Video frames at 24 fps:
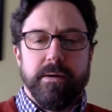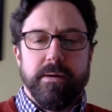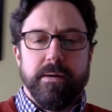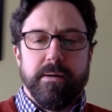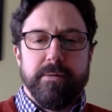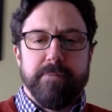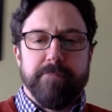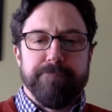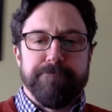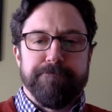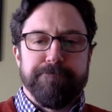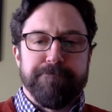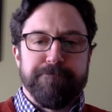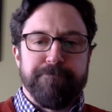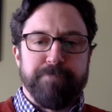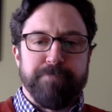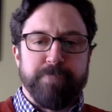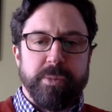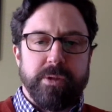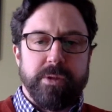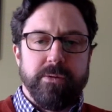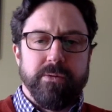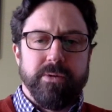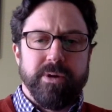
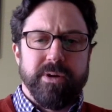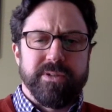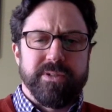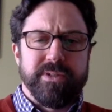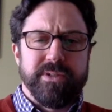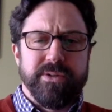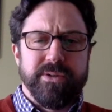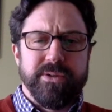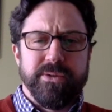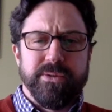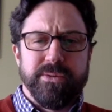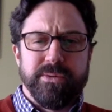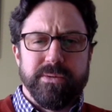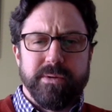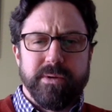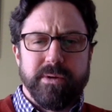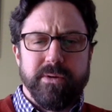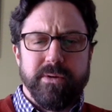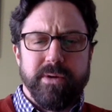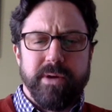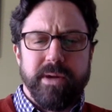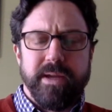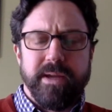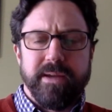We're
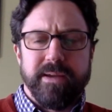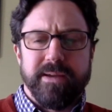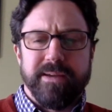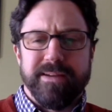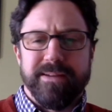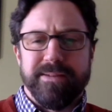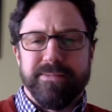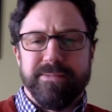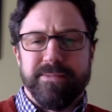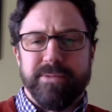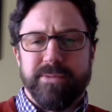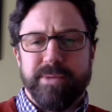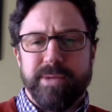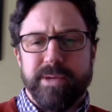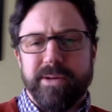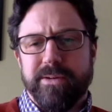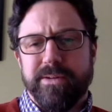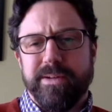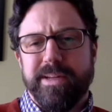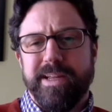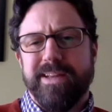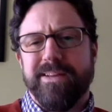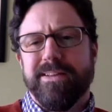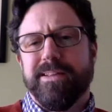also creating what we
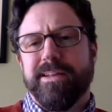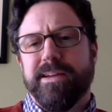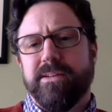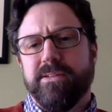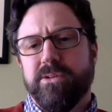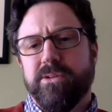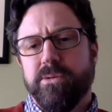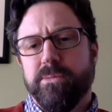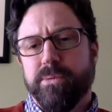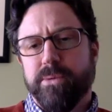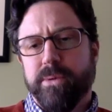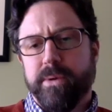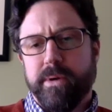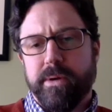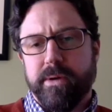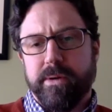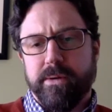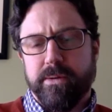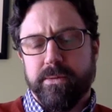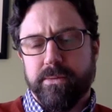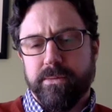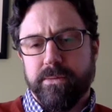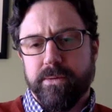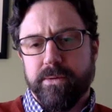call Data Lake
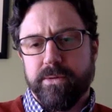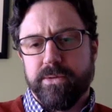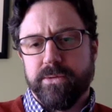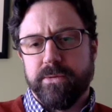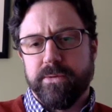2.0.